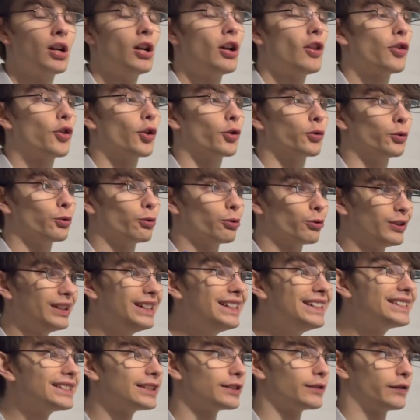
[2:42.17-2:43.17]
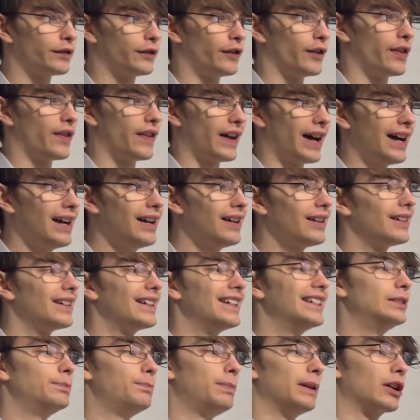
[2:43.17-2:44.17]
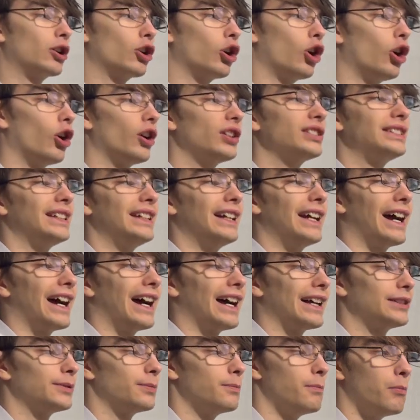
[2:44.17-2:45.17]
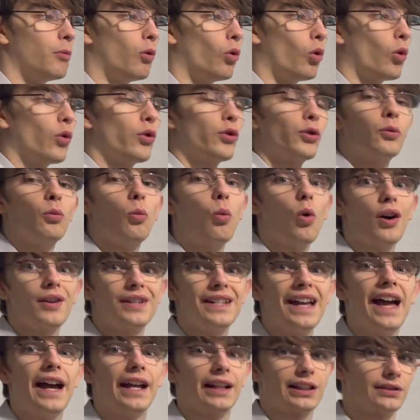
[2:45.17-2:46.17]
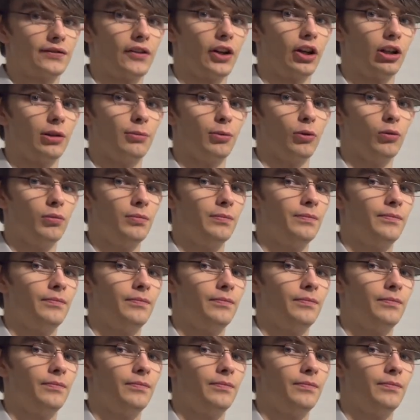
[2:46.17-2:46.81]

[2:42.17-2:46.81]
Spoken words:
The reason for that is because it has more than one x variable.